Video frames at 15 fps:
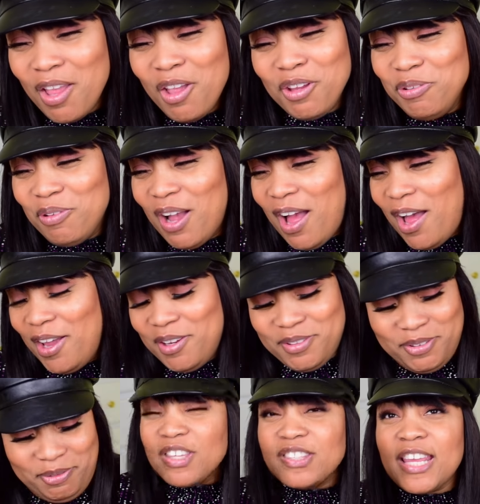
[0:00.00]
You
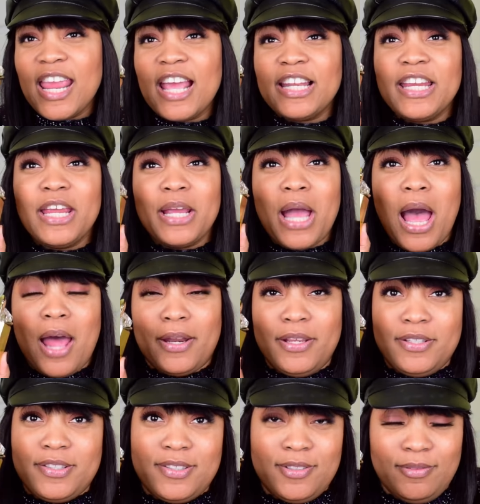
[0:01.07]
guys, this Alien
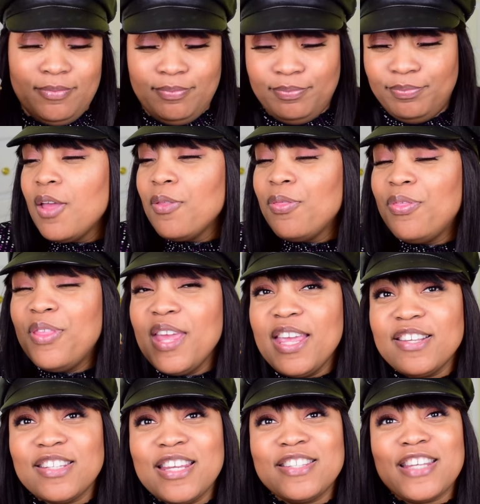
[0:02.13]
Goddess,
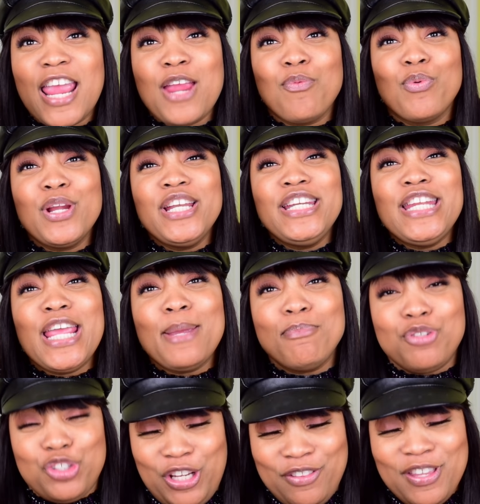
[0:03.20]
this is a
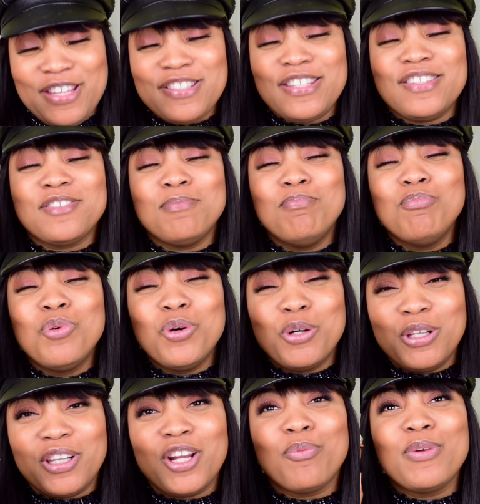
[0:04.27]
redemption. This is
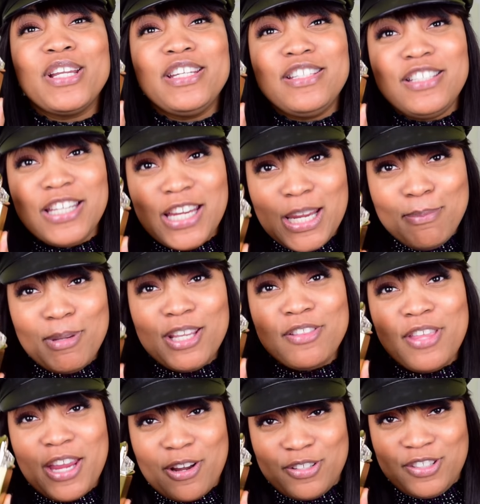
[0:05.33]
Mugler redeeming
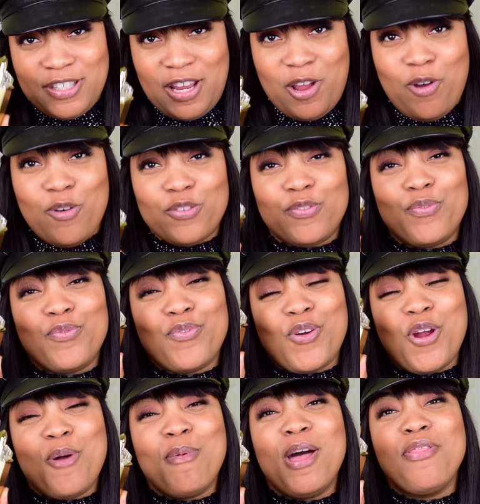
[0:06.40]
themselves
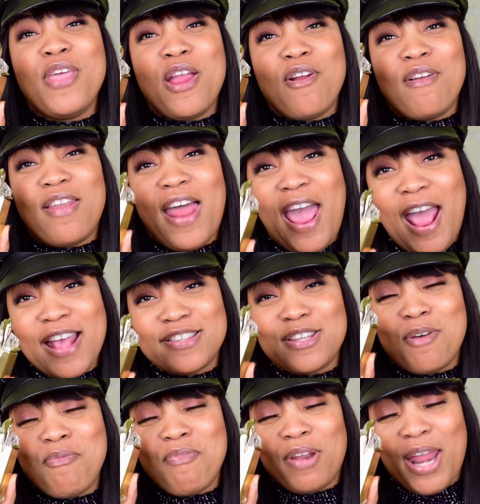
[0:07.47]
from their last
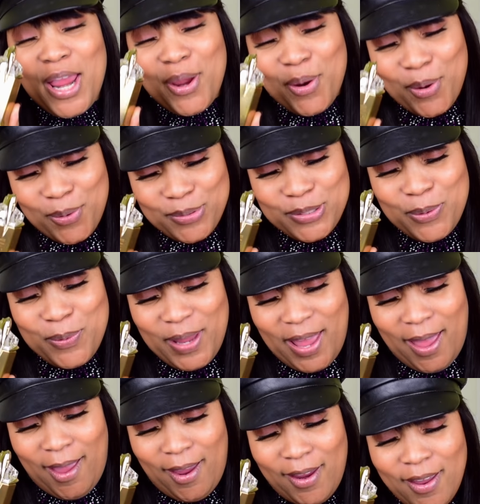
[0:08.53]
flankers,
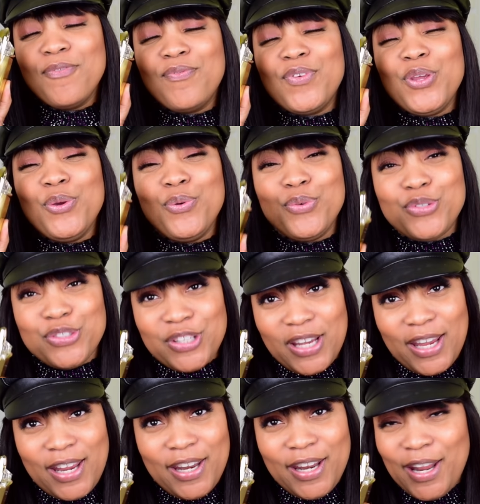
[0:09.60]
okay?
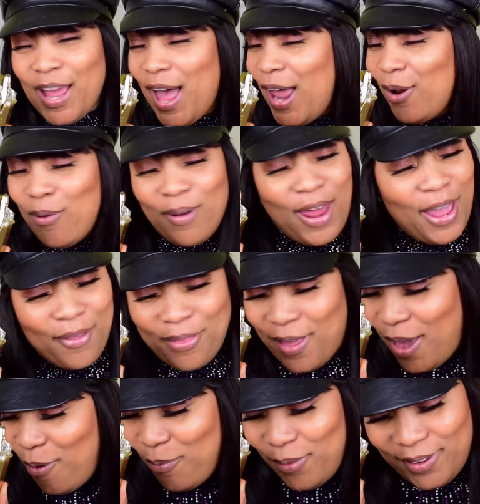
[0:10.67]
Fusion, I don't like
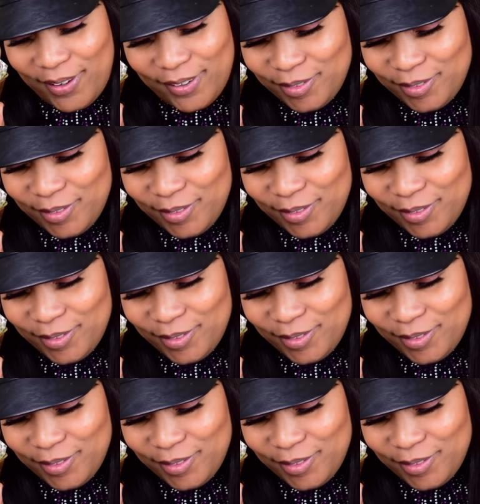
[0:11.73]
that one.